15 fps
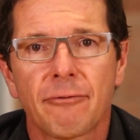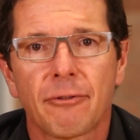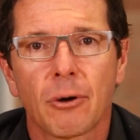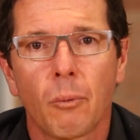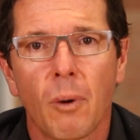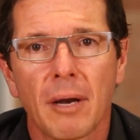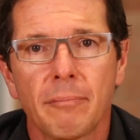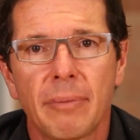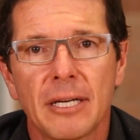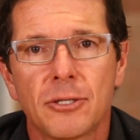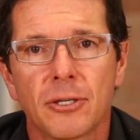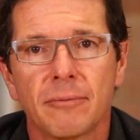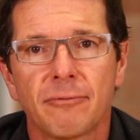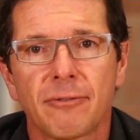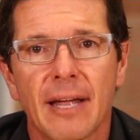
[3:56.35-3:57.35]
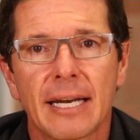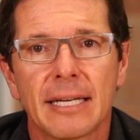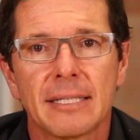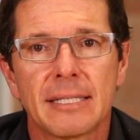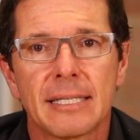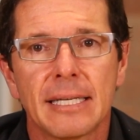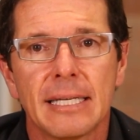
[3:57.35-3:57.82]
for a 1-bedroom flat
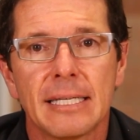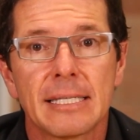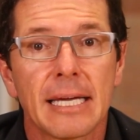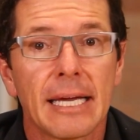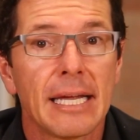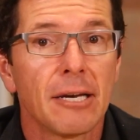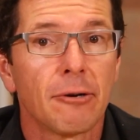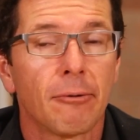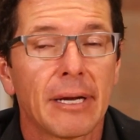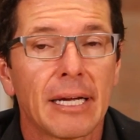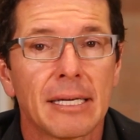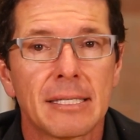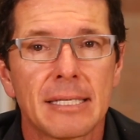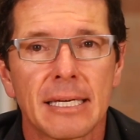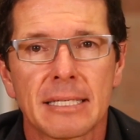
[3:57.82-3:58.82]
in Sydney's inner ring is